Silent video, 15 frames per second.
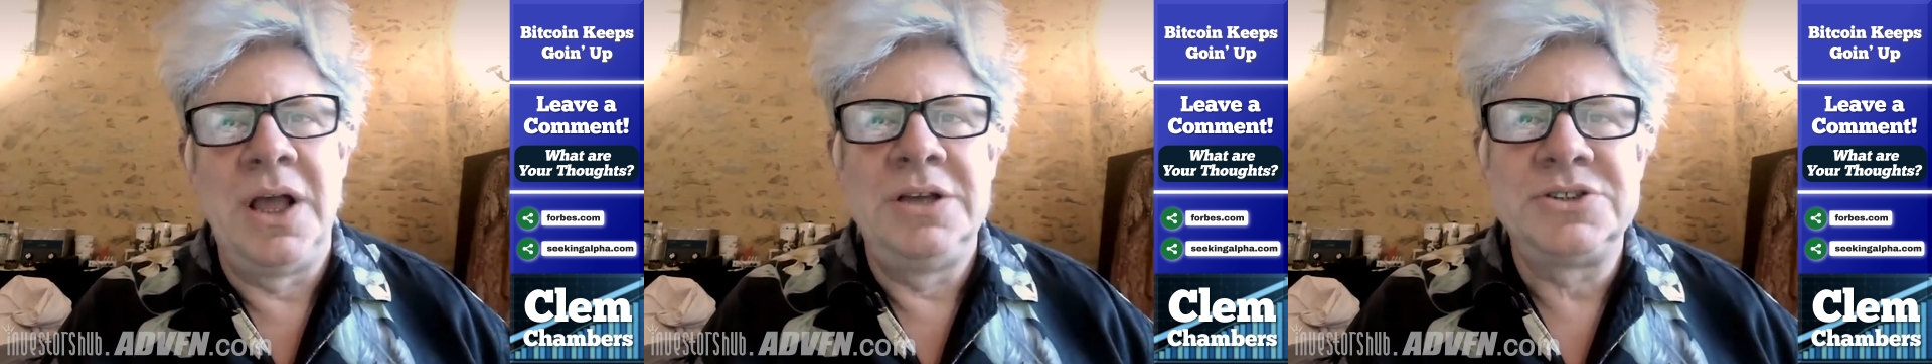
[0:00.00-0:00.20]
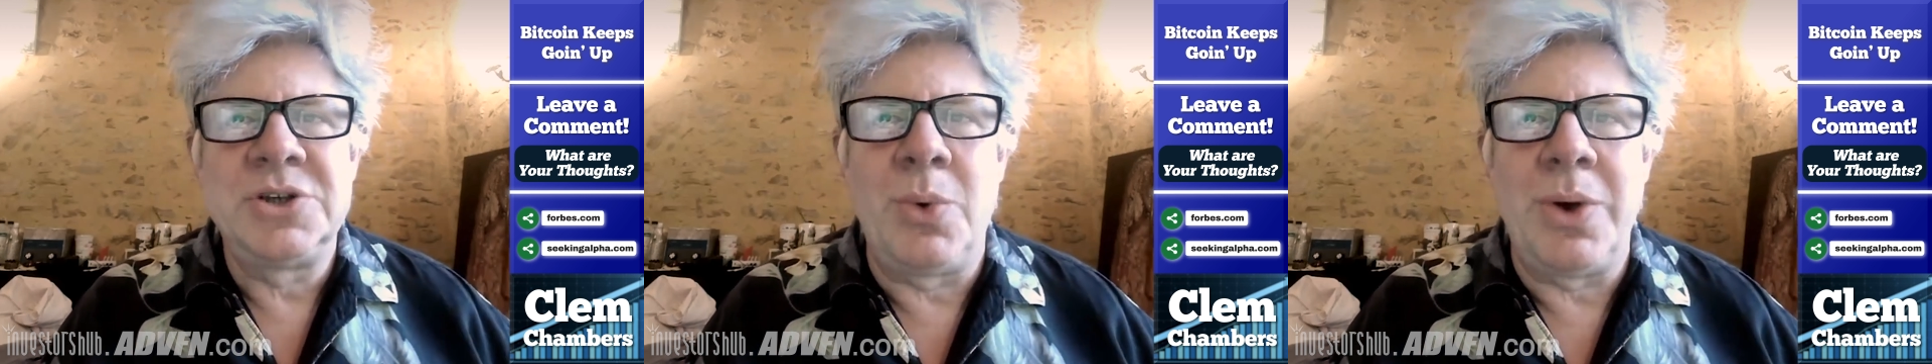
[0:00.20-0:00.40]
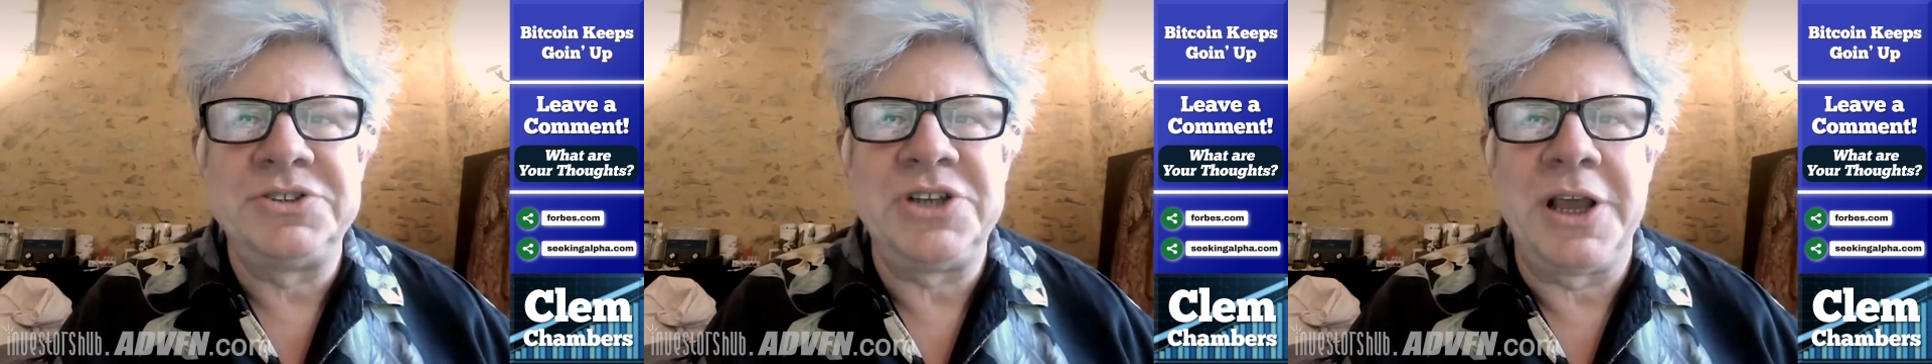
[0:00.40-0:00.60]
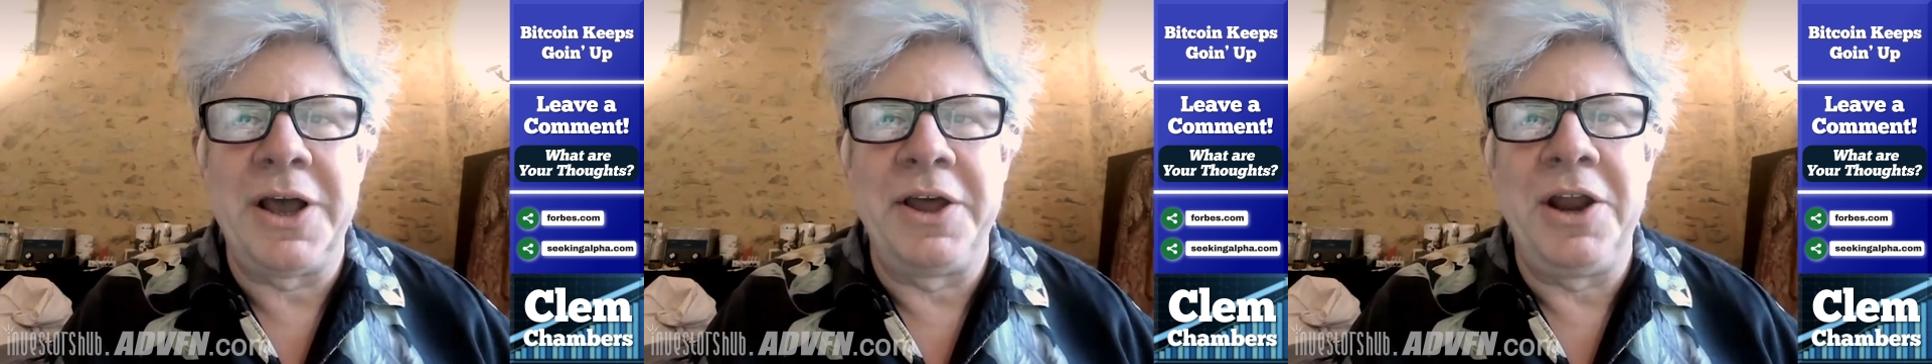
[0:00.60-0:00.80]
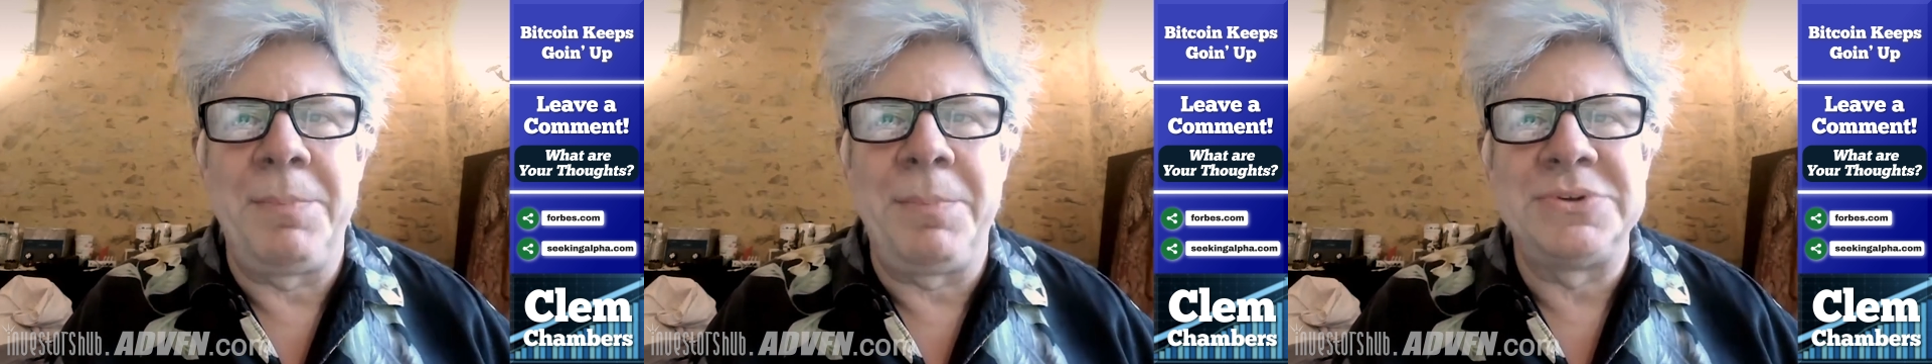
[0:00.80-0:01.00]
So why is it
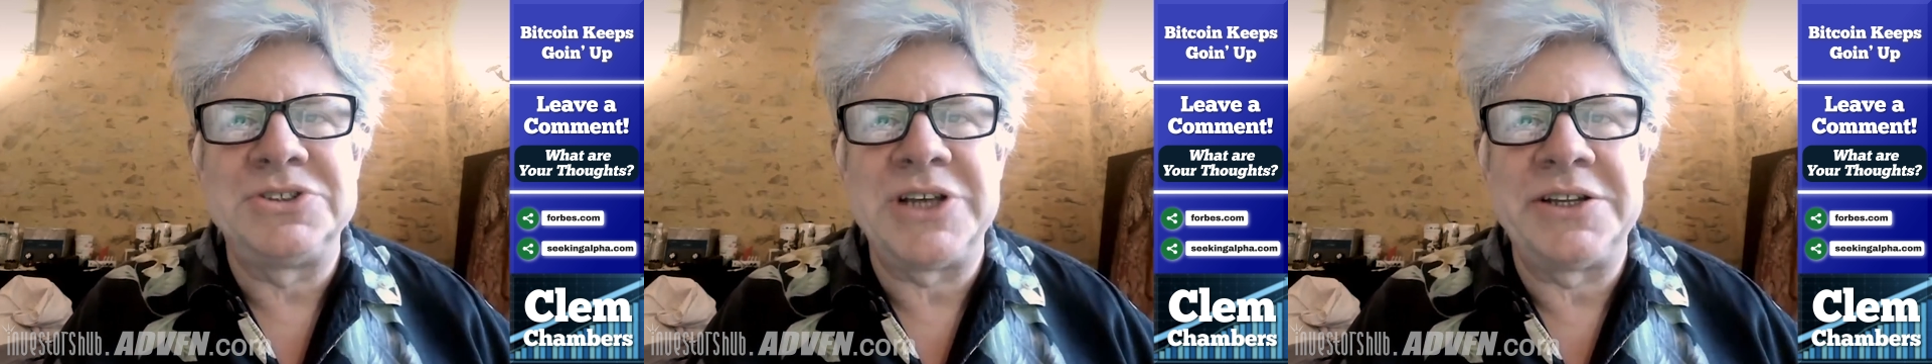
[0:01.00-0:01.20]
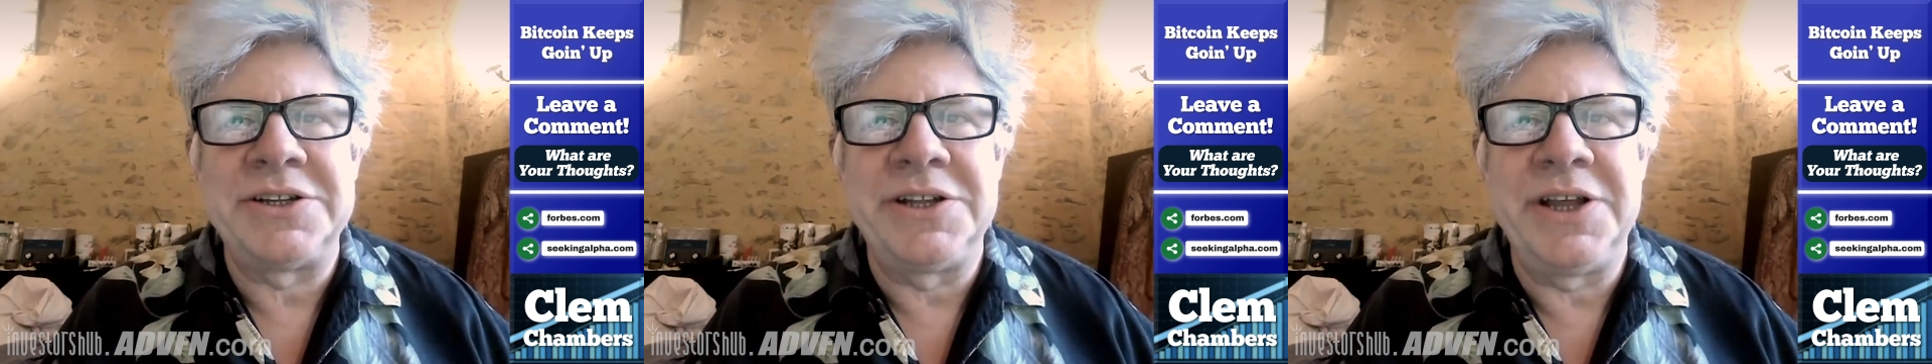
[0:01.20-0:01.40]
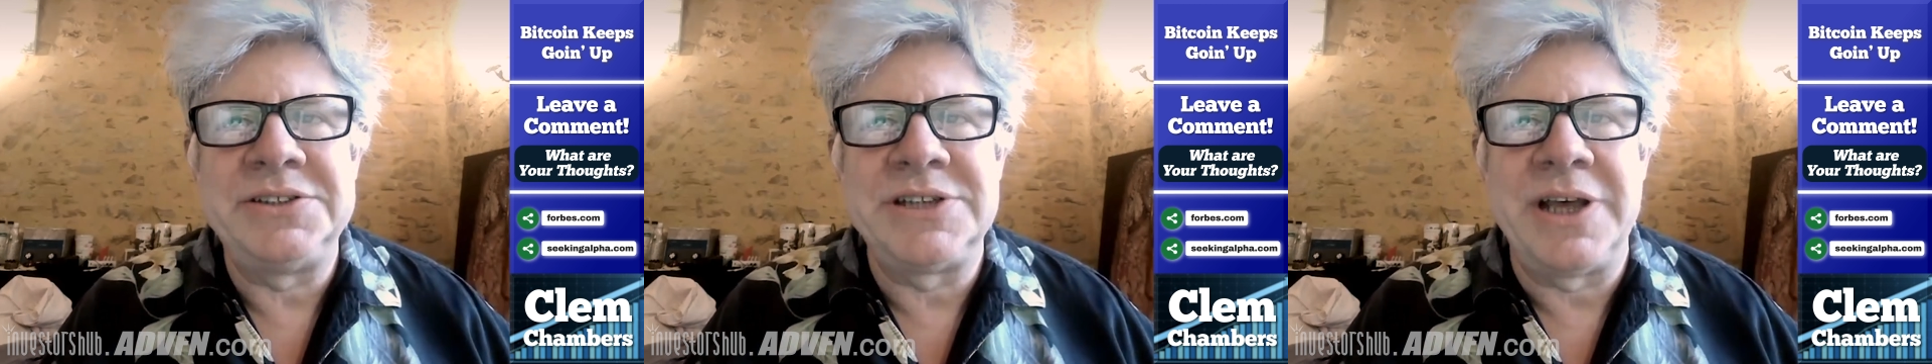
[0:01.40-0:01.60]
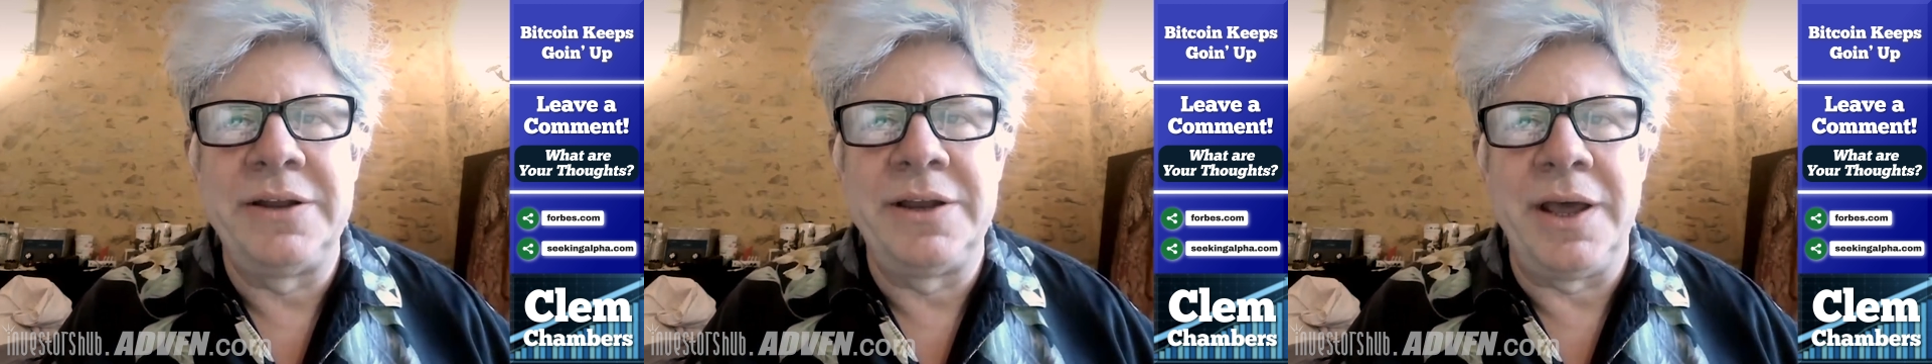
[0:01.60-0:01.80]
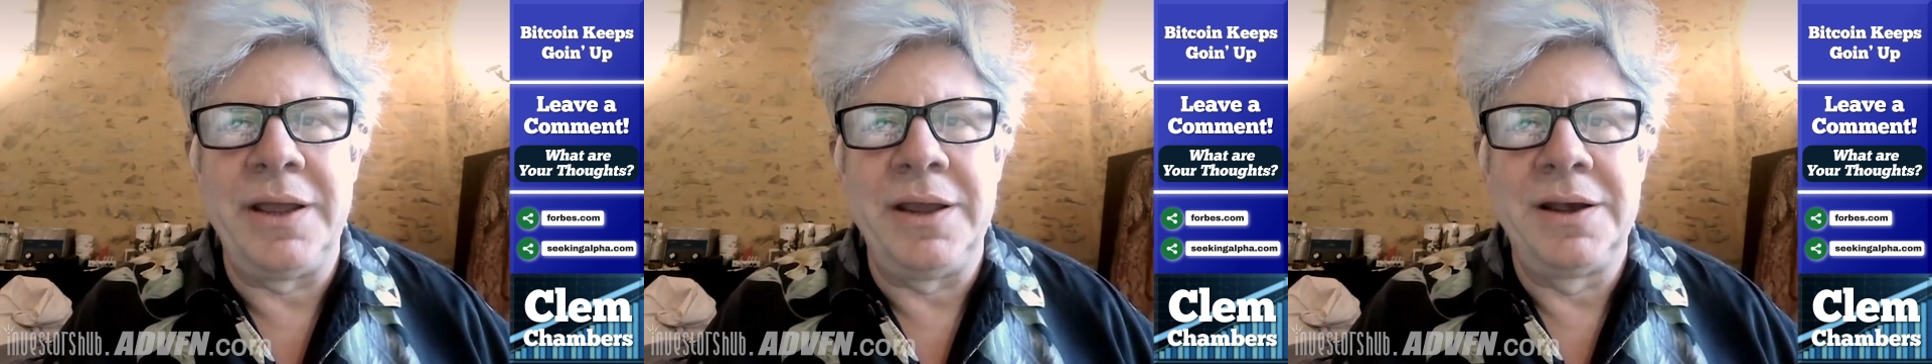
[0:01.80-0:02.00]
going up on Saturday and
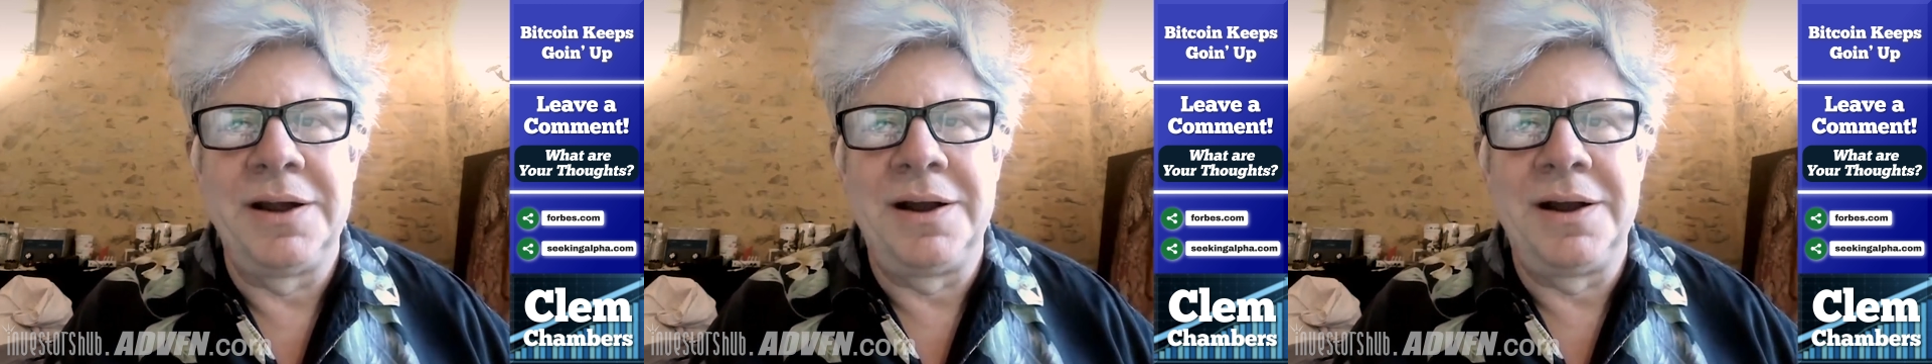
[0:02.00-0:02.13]
Sunday?